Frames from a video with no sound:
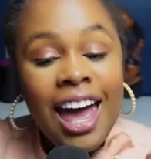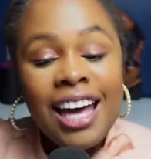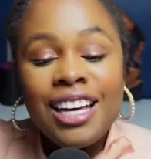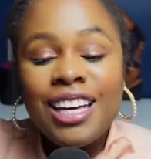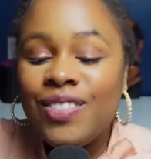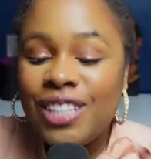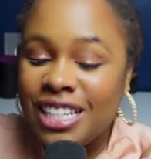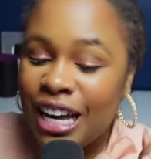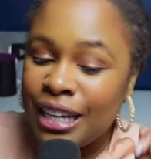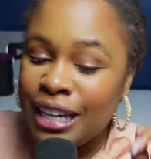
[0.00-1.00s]
Gifted
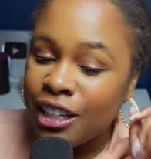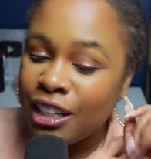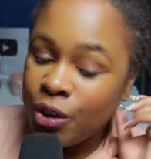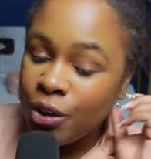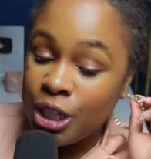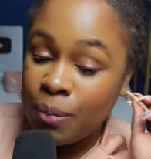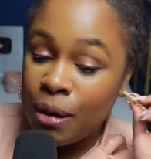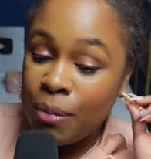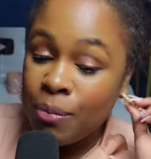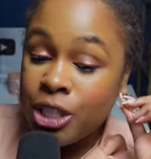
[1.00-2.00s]
10 Natalie Lawyer Chick
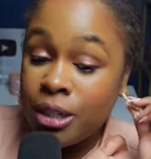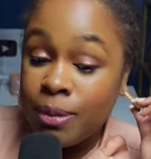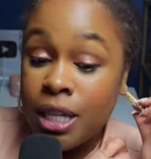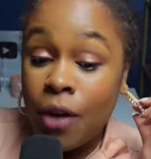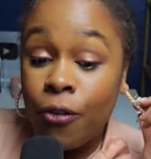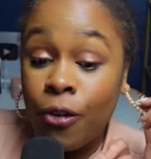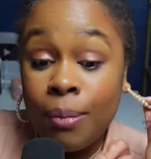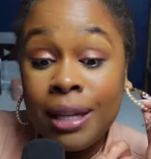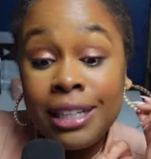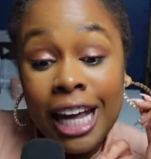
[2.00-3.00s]
memberships
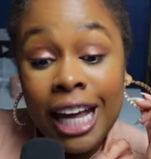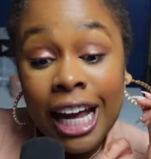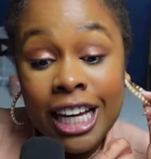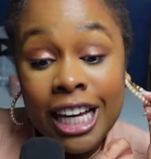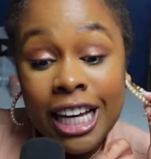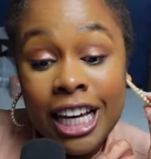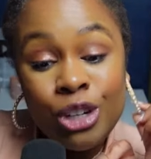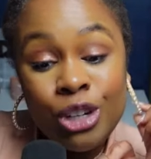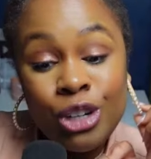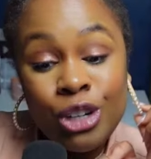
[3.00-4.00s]
from Lady
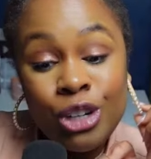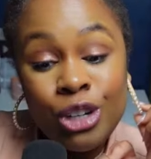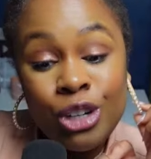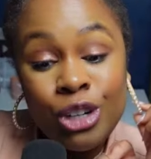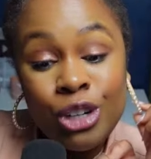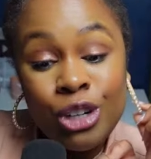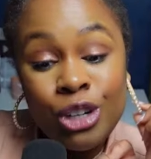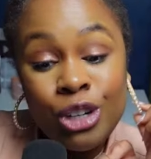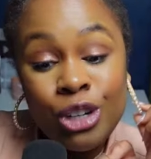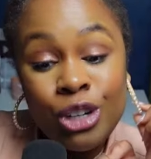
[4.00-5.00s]
Dracon.
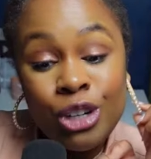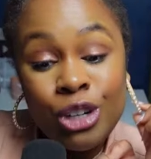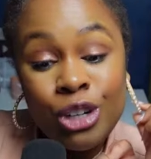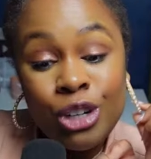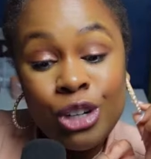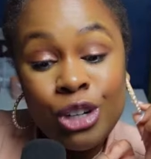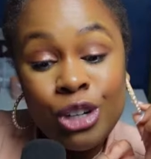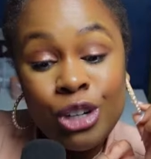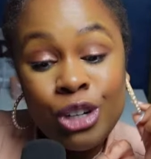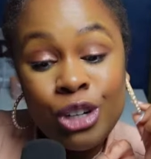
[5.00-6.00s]
Bonus. Thank you so
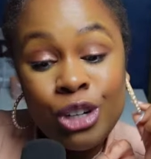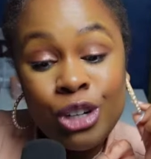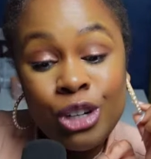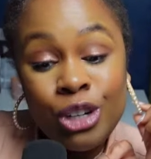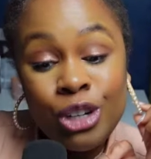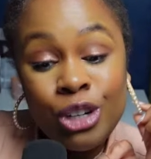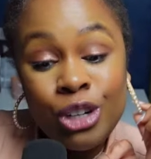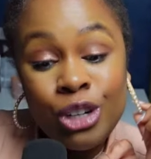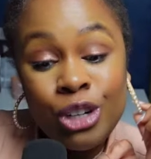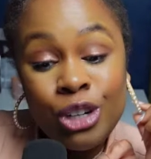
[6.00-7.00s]
much. And welcome to
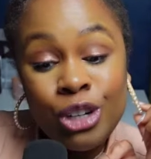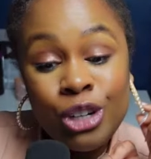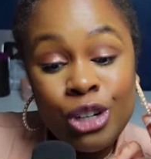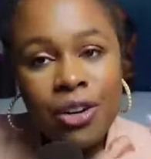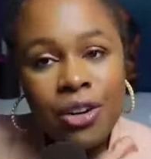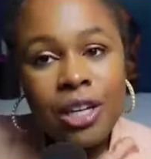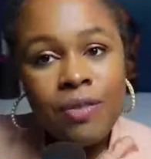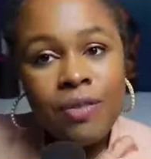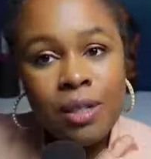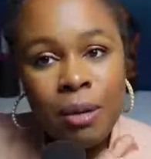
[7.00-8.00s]
all of you new
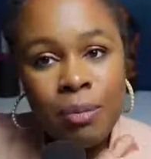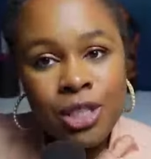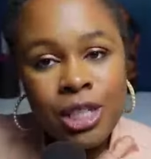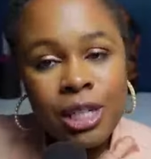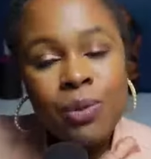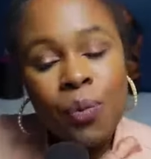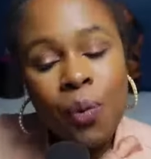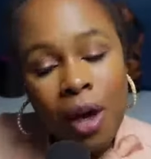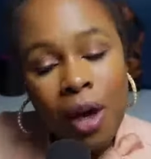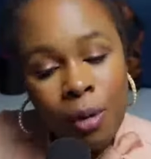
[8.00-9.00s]
members that are gifted
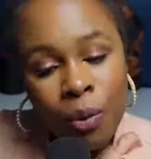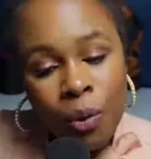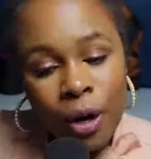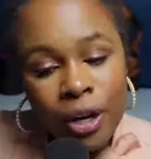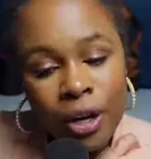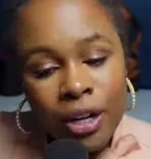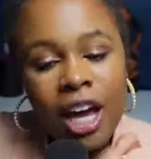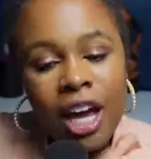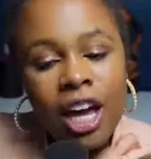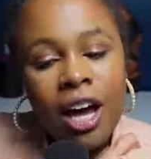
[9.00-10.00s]
memberships. Welcome
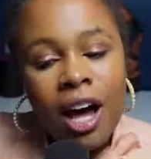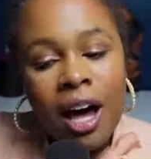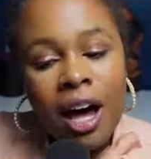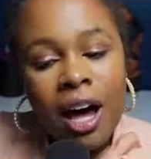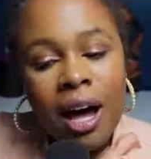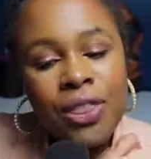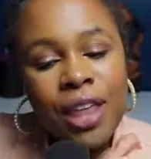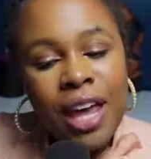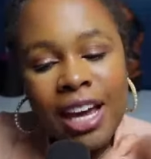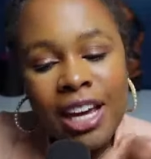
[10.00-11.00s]
aboard.
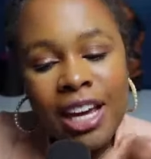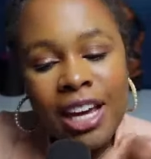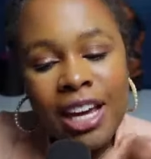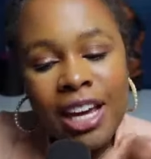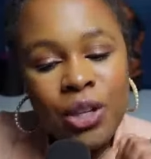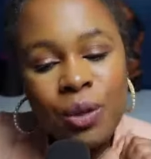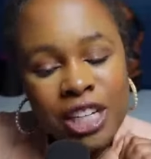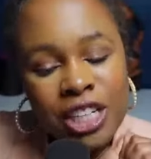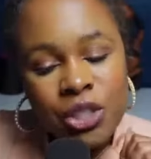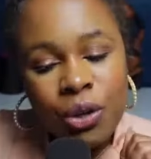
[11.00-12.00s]
Um, thank
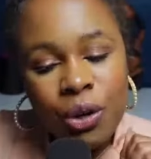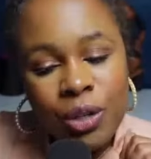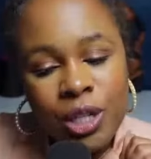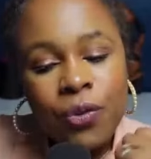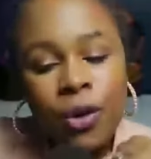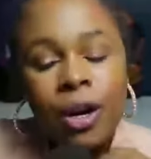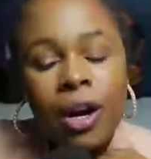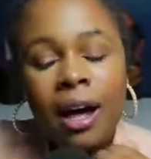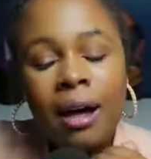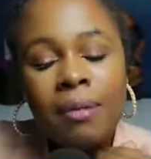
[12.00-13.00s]
you, Lady Draconis,
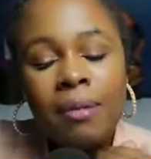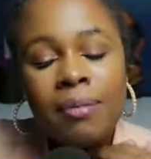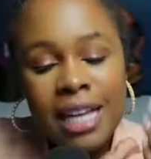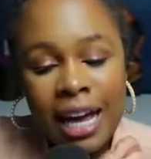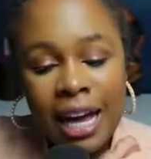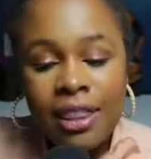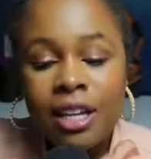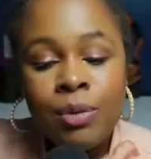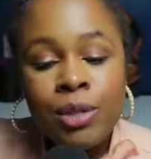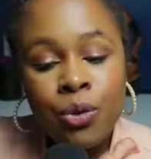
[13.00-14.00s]
for um, saying
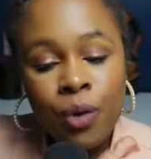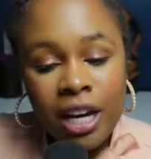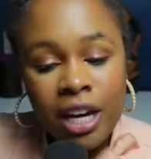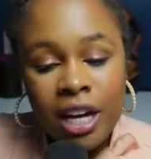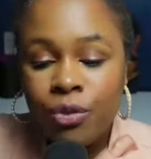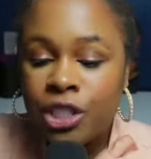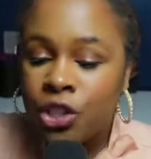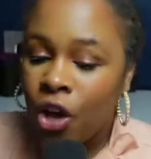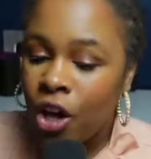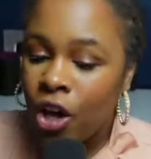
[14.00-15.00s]
that it was great coverage
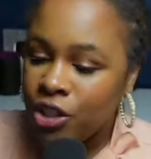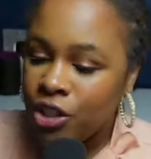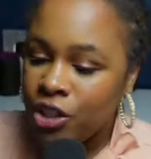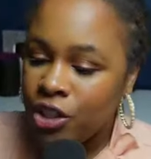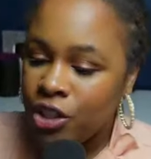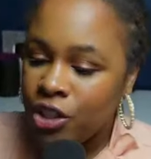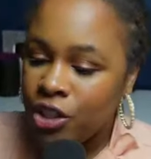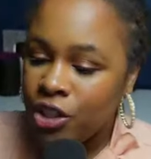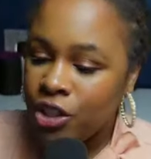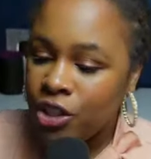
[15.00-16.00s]
in all you do. And
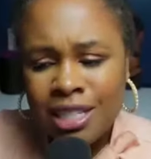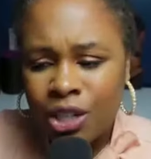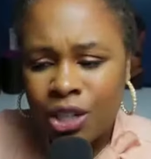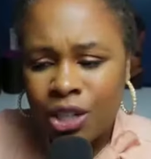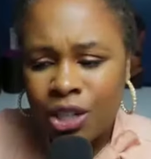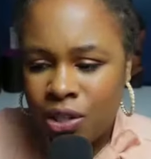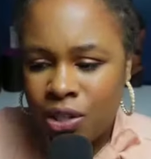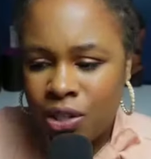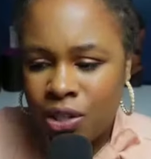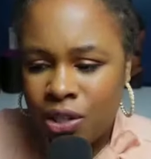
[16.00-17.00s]
it is a crazy
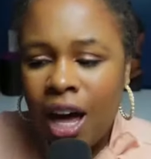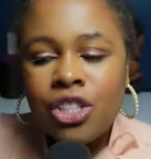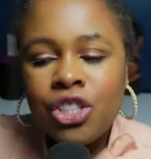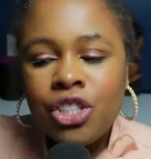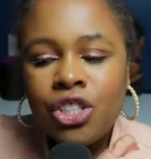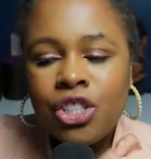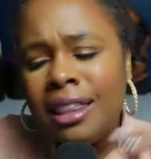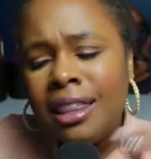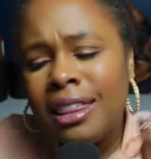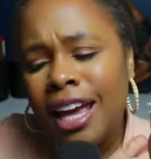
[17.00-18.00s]
story. Shawnee,
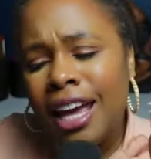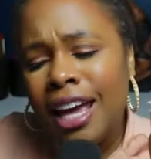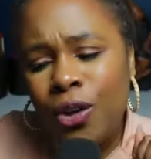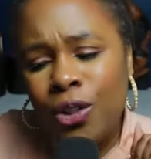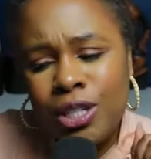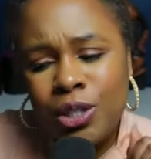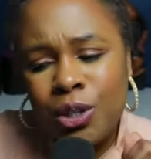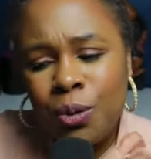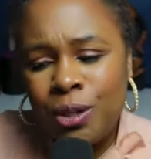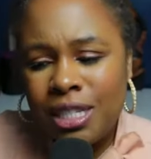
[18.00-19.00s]
thank you for the
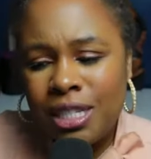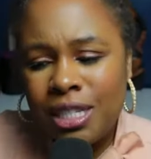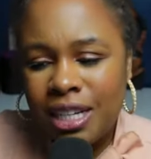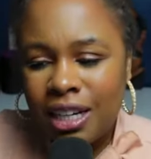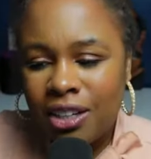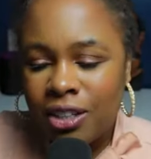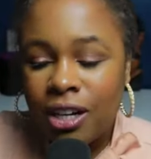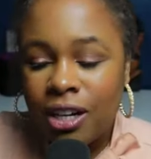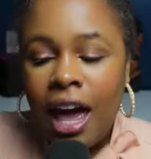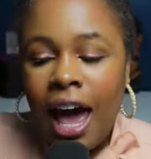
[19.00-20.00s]
super sticker.
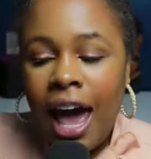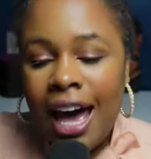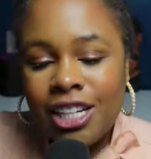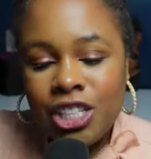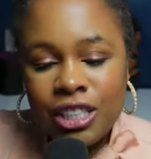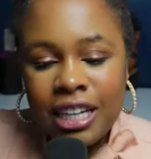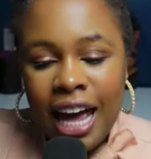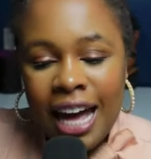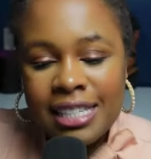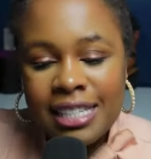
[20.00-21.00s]
Ashley
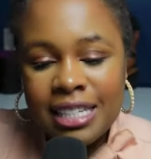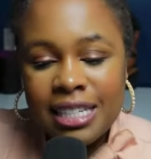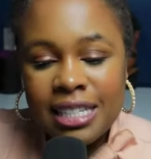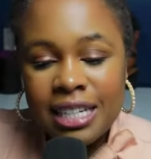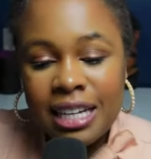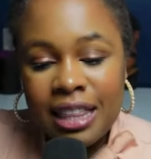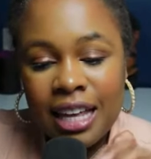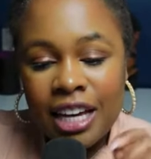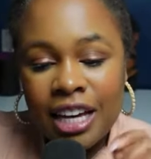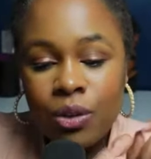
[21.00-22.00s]
at CC,
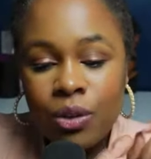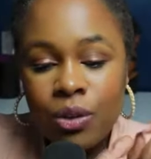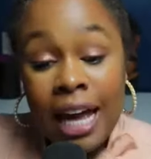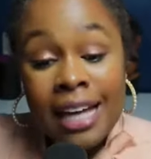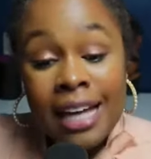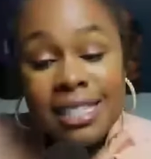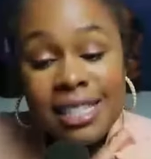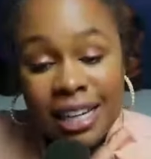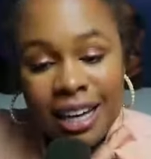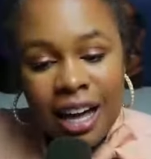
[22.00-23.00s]
thank you. C and C.
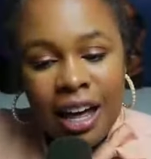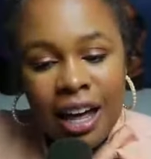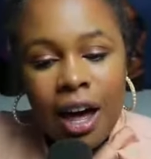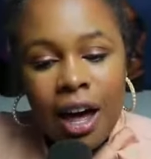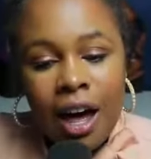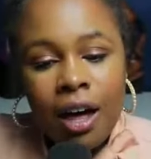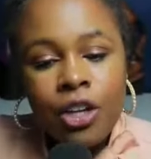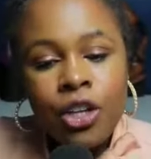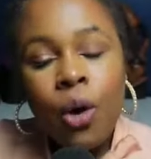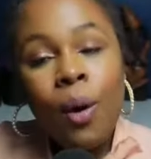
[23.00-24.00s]
Uh, you
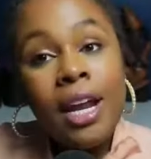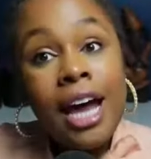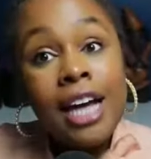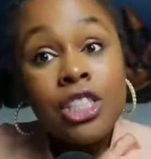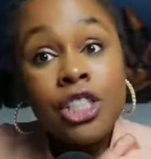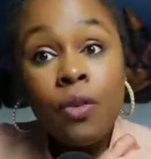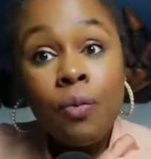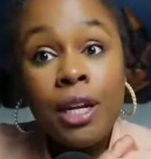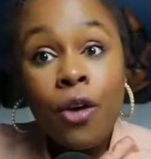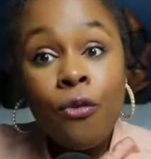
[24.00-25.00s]
know what, Ashley, you've been
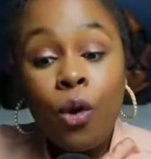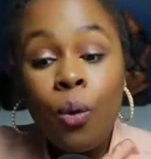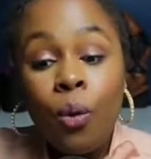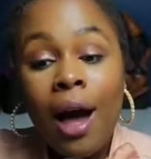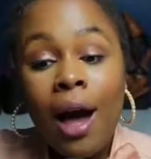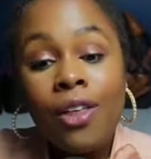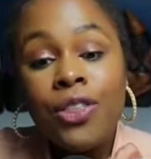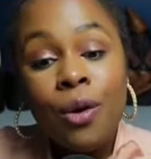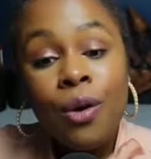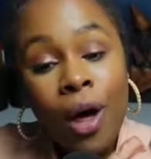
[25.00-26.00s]
here for a while.
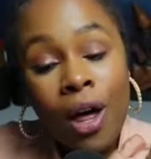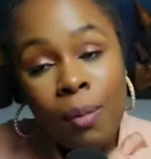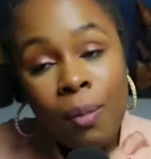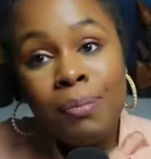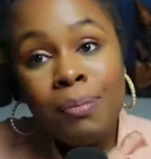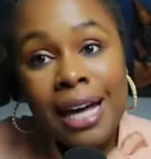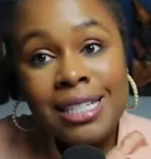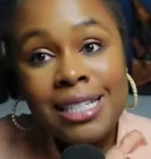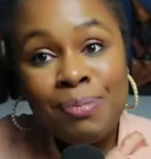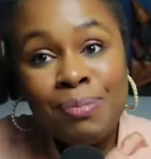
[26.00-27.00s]
Welcome on back to
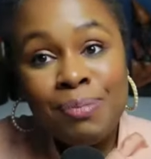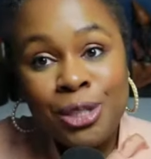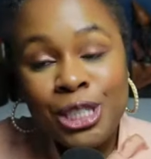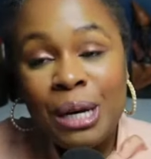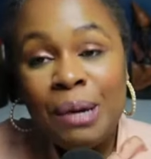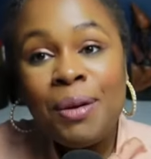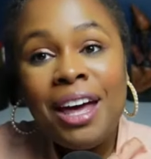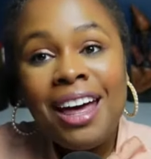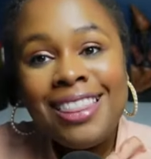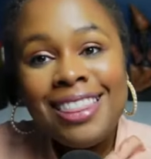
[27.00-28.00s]
the membership.
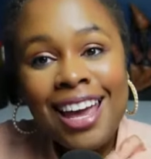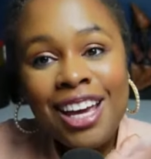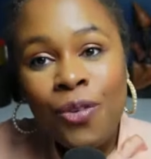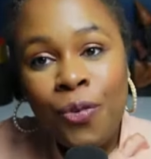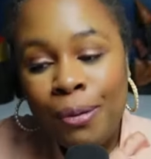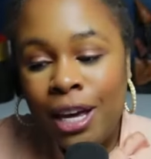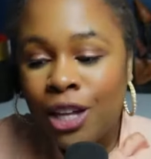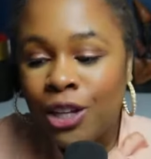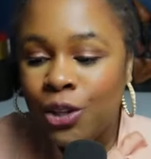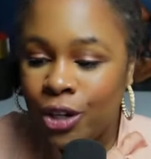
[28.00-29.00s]
Thank you for being a
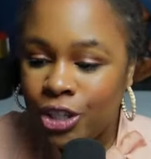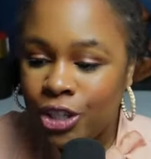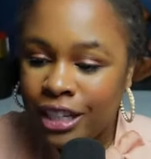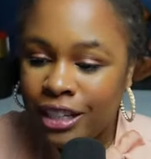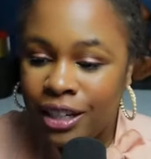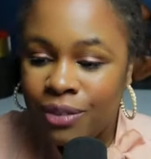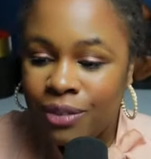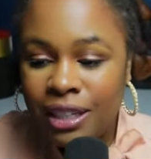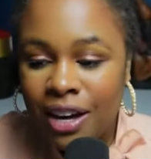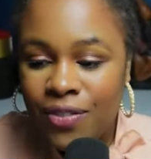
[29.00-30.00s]
lawyer, Chicklet.
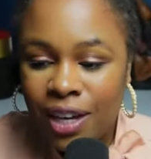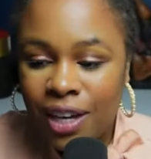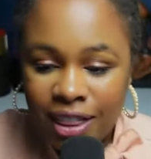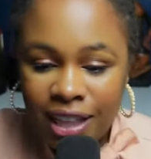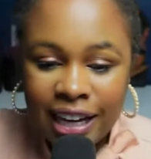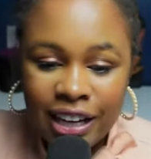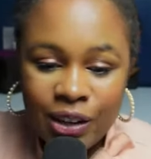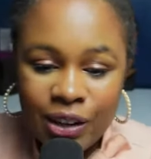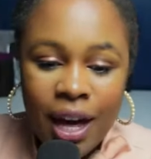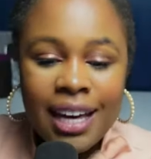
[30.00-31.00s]
We love you. Thank
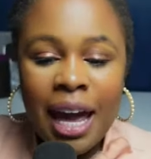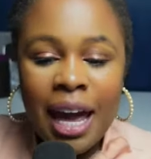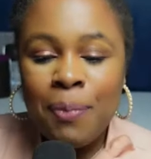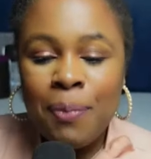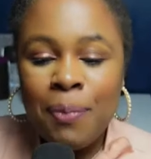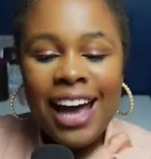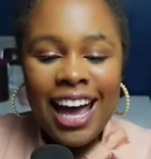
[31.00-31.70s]
you. Kay Bragg.